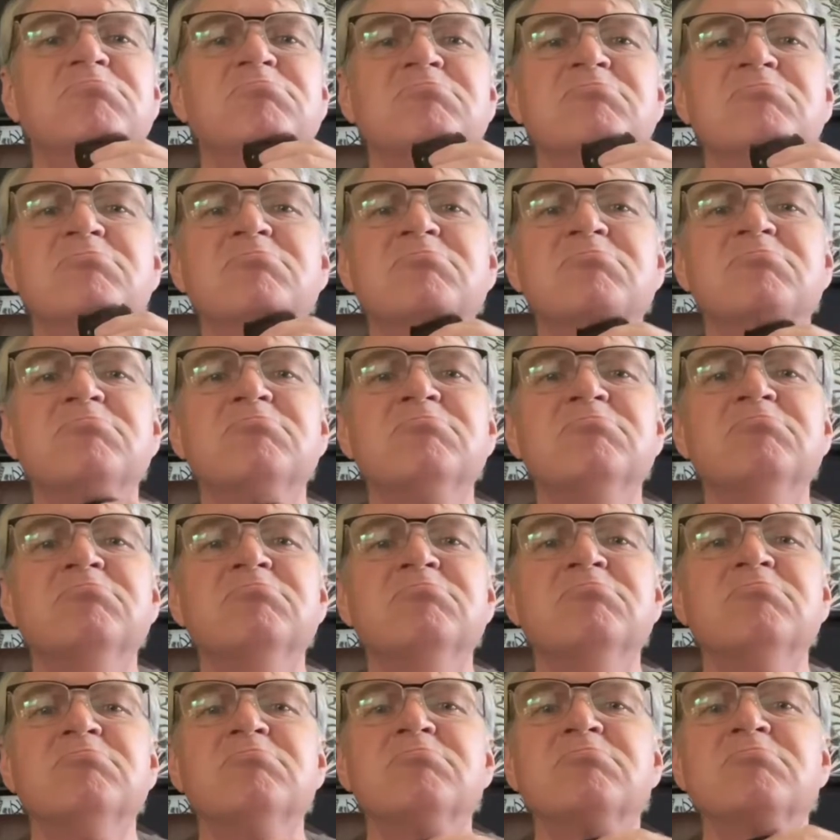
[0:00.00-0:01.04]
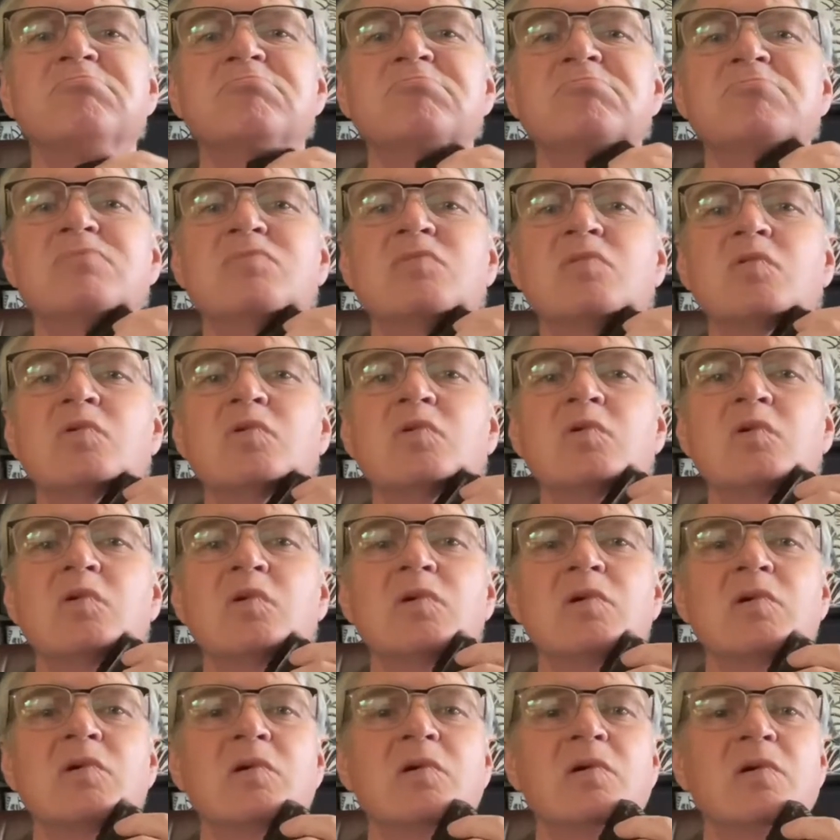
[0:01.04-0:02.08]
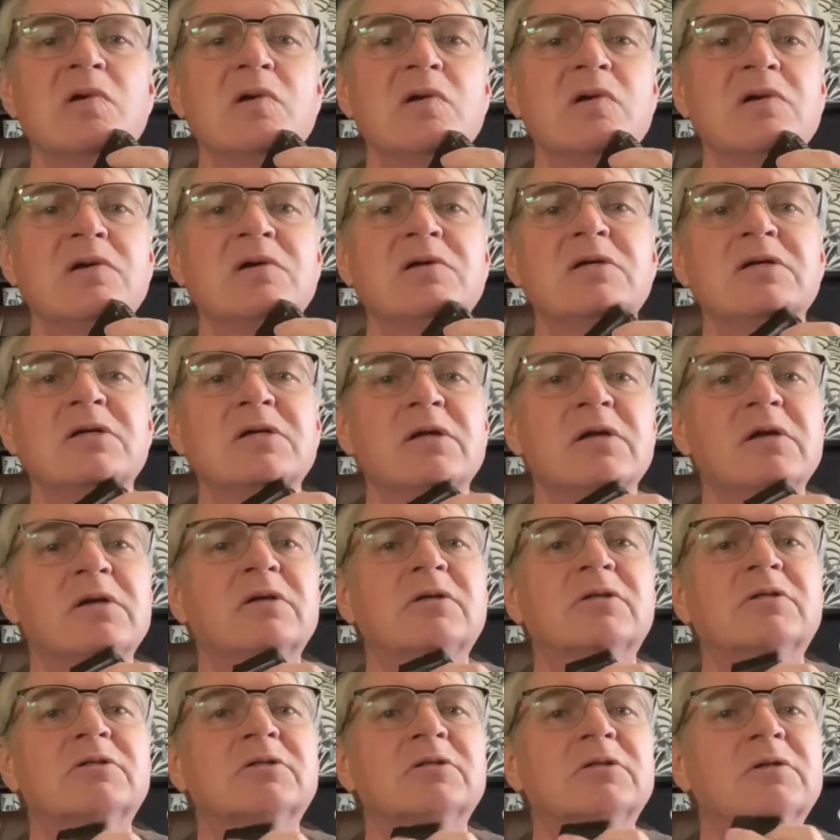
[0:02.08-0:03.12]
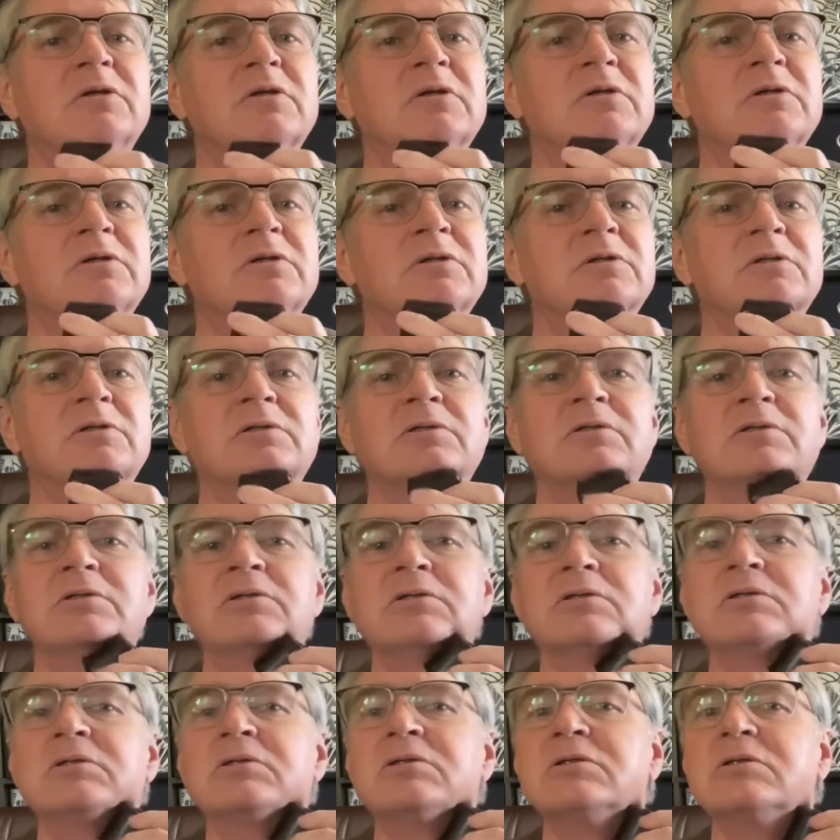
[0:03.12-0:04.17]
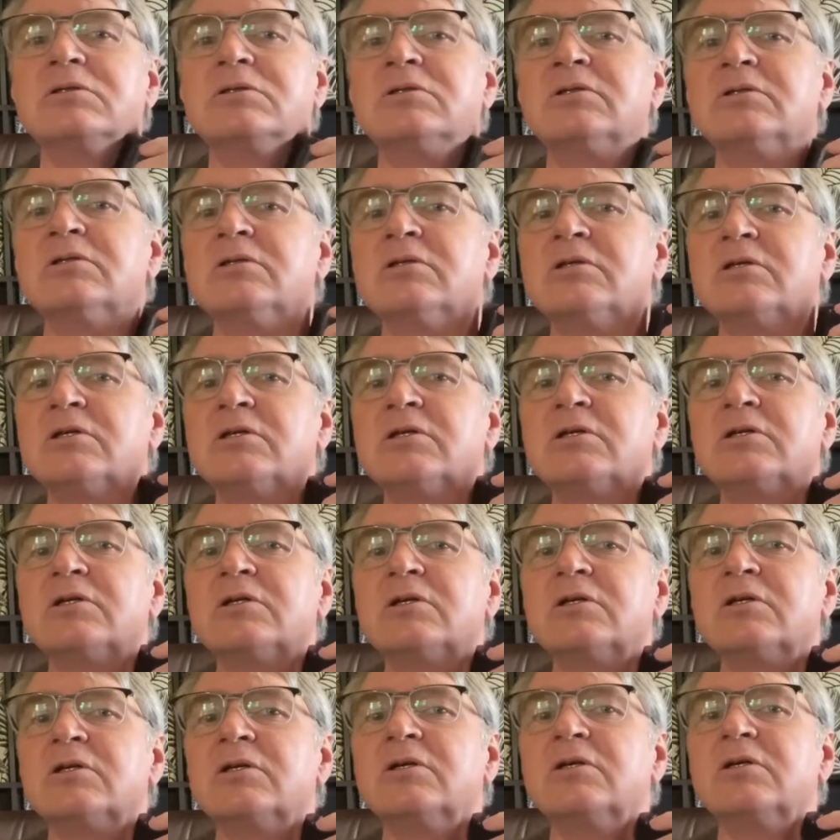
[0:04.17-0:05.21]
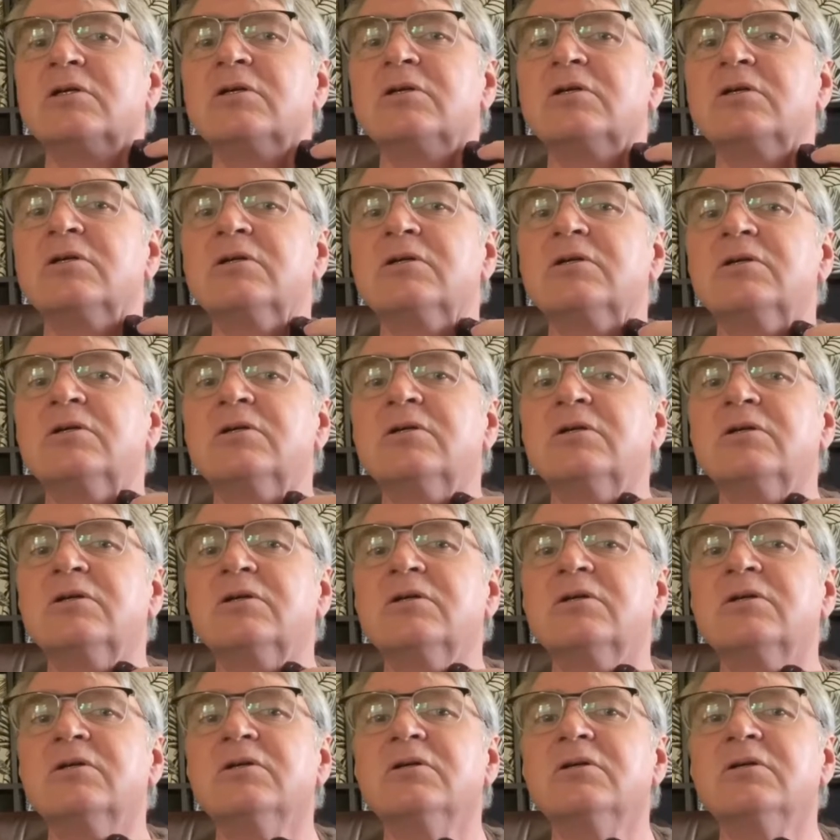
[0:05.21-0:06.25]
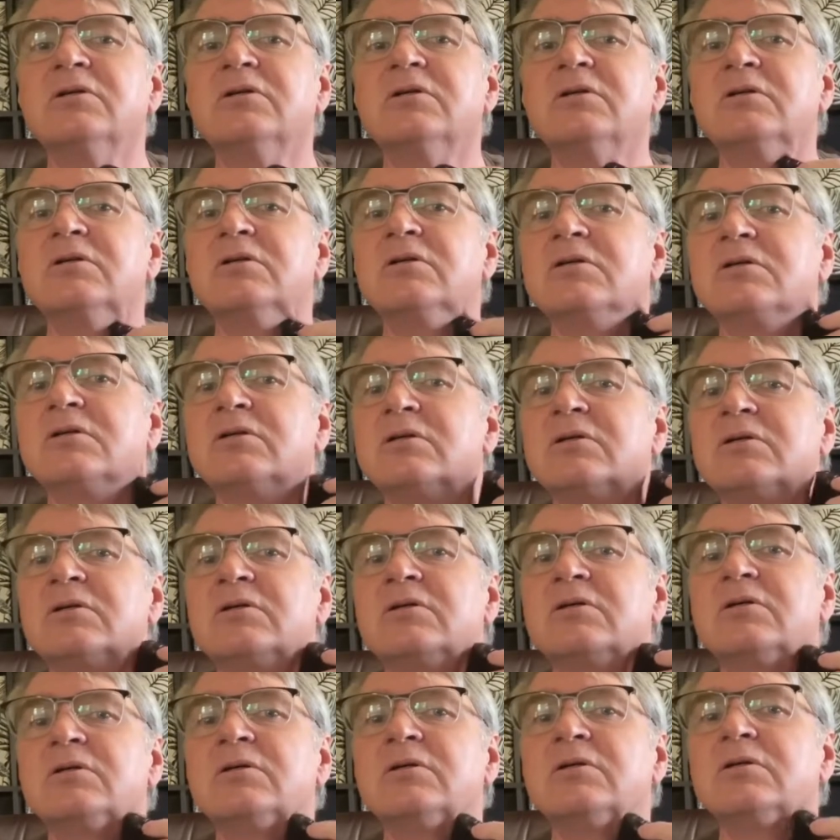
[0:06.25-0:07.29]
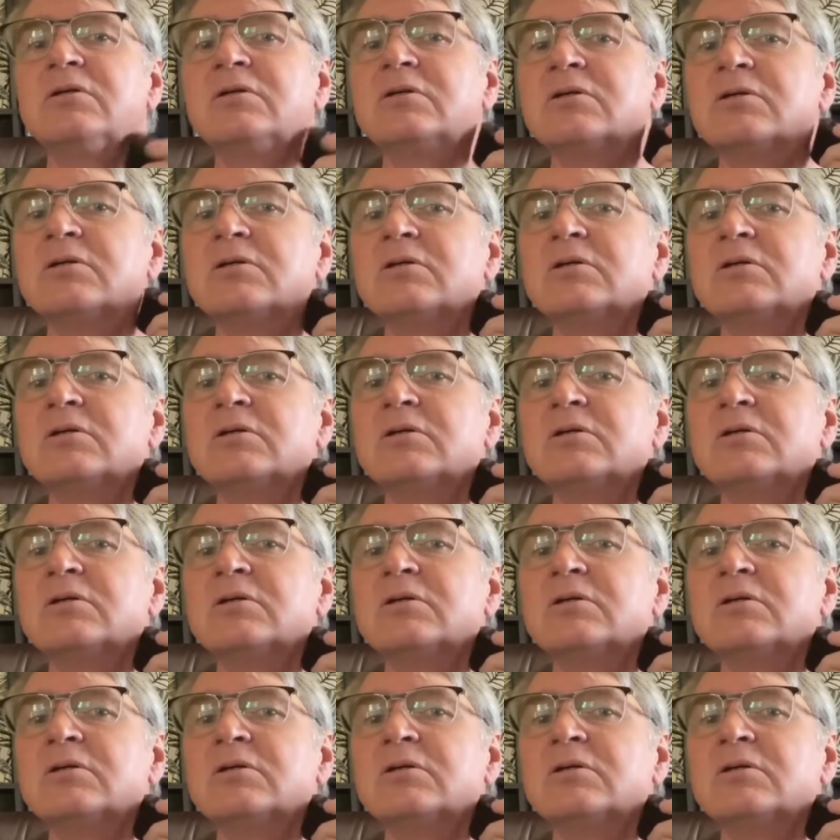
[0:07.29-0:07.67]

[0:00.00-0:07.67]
(silence)